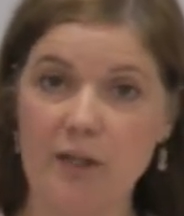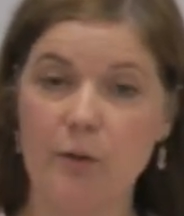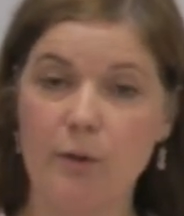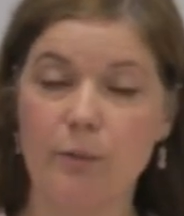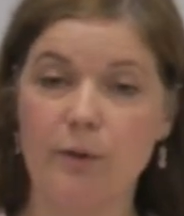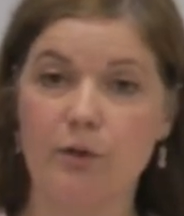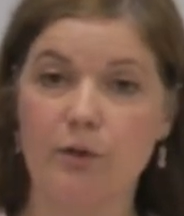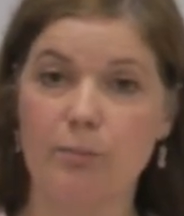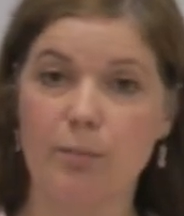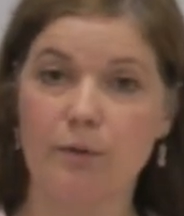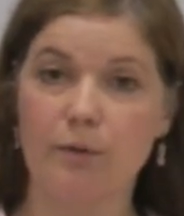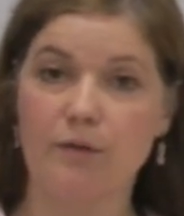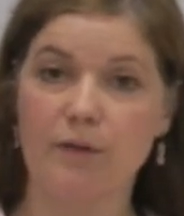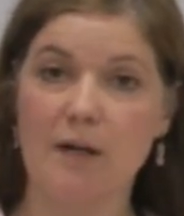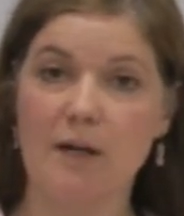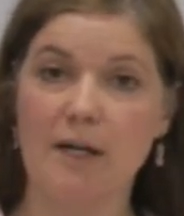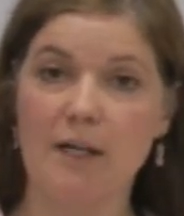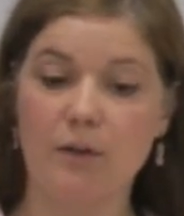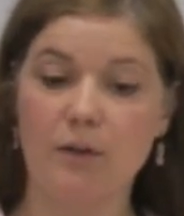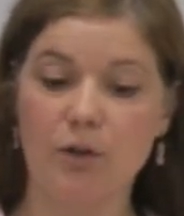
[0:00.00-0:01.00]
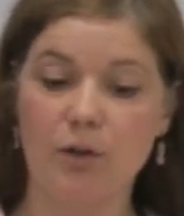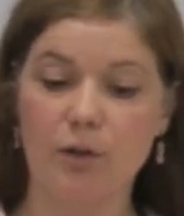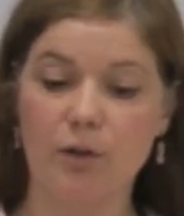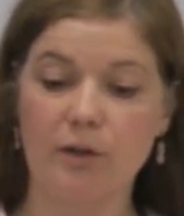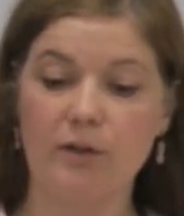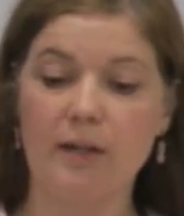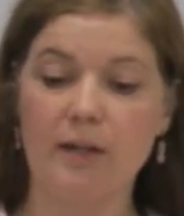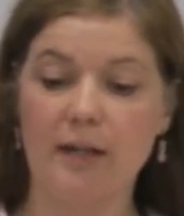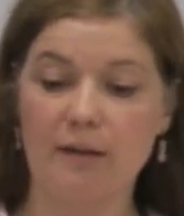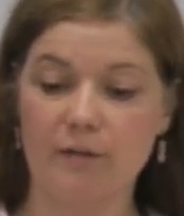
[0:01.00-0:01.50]
which provide
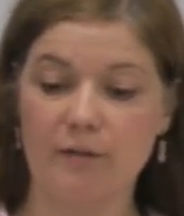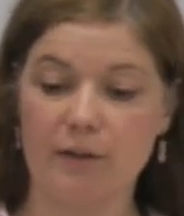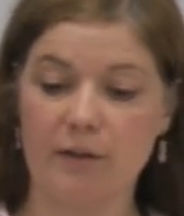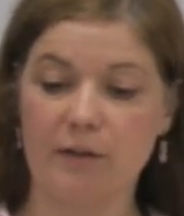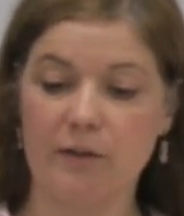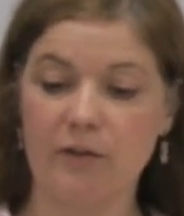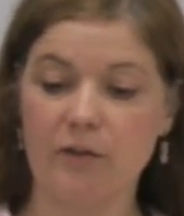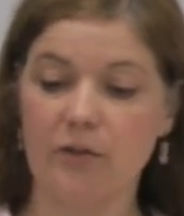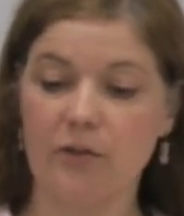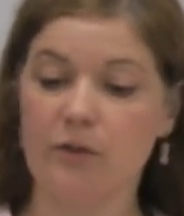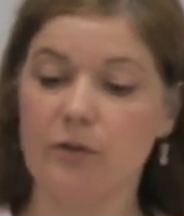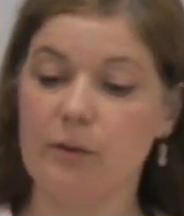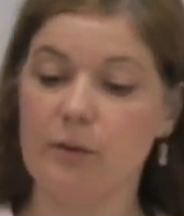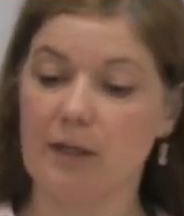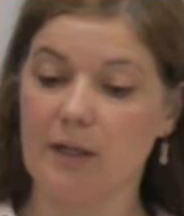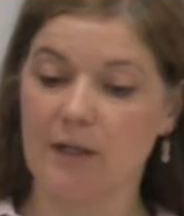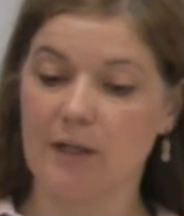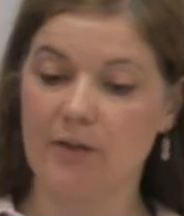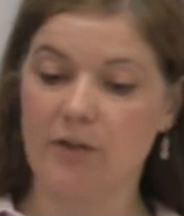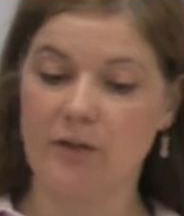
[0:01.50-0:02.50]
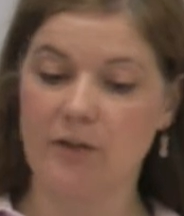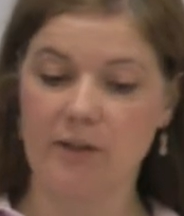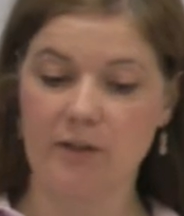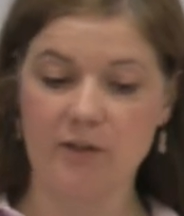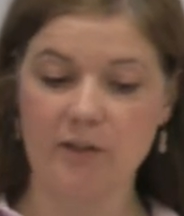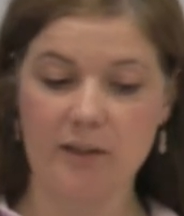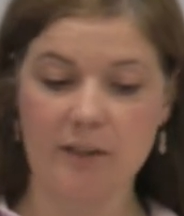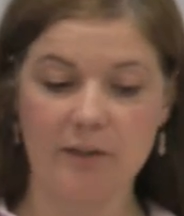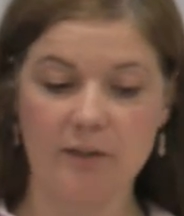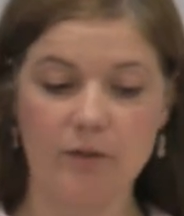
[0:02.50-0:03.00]
good evidence to answer these
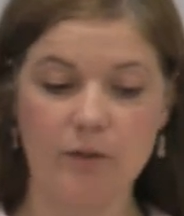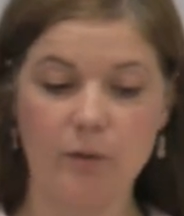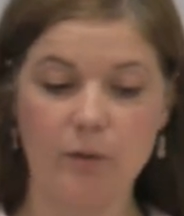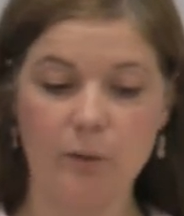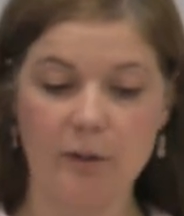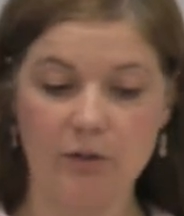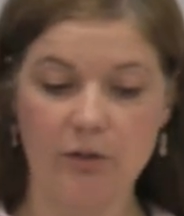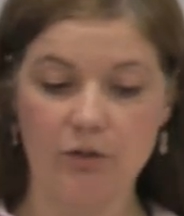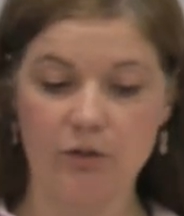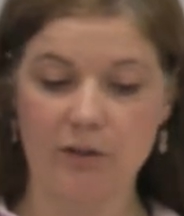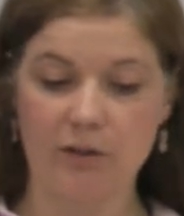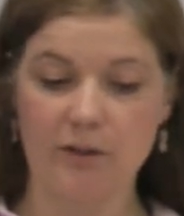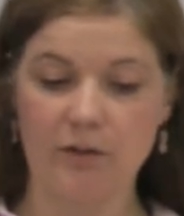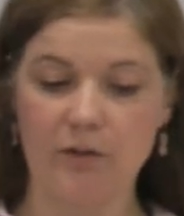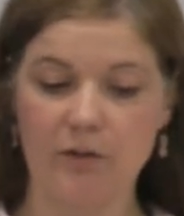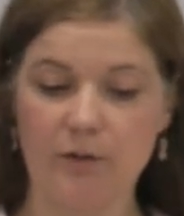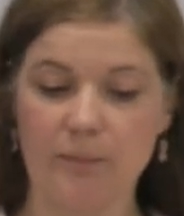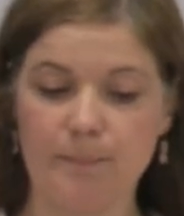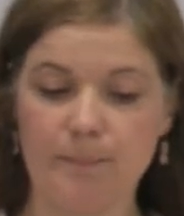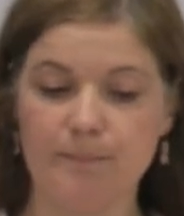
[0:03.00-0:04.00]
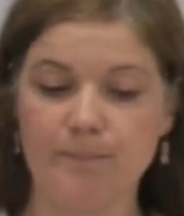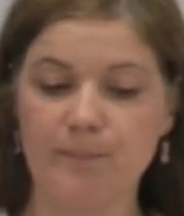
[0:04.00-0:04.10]
kinds of questions.